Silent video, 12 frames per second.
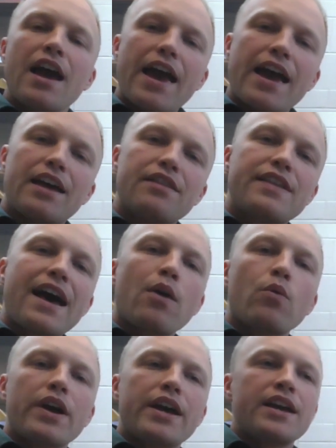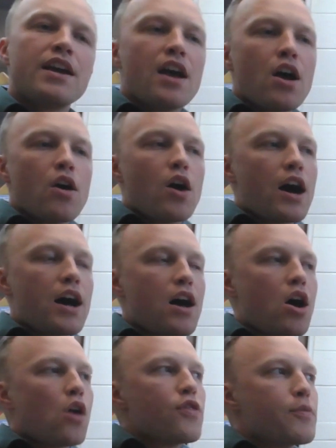and that way
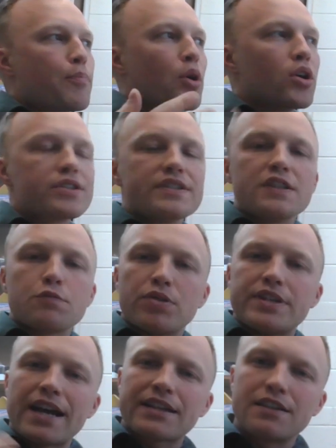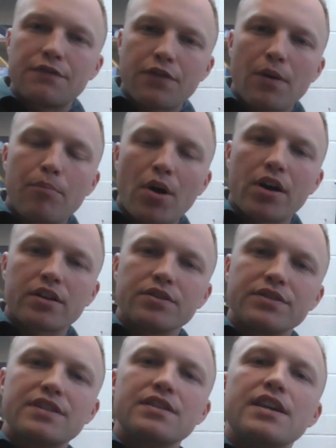the person is protected from
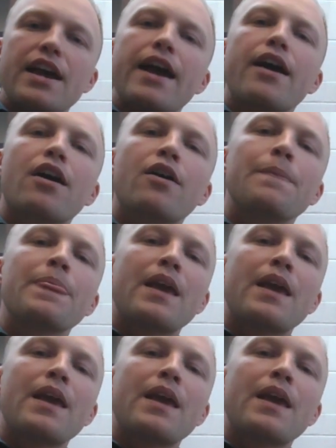particles in the air